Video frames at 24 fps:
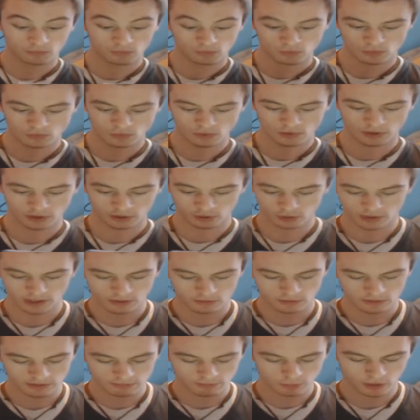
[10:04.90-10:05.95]
Ooh, got
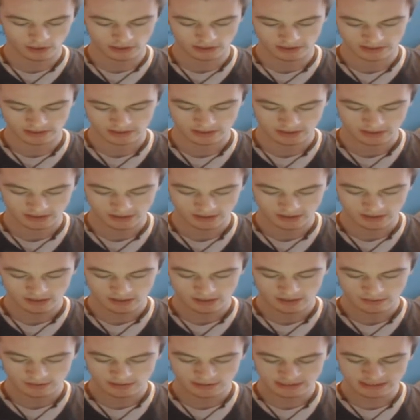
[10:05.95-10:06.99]
23 points.
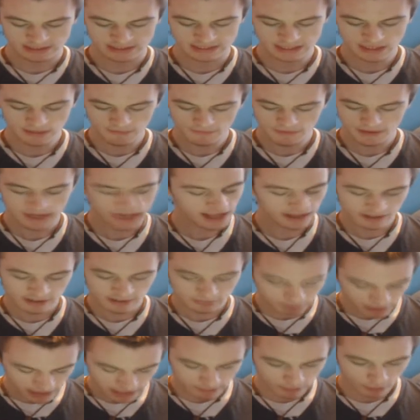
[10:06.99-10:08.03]
That's 7
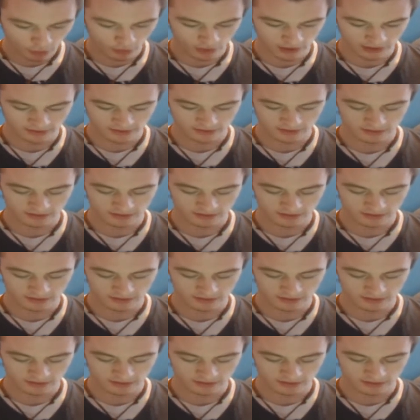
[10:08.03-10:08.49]
XP points.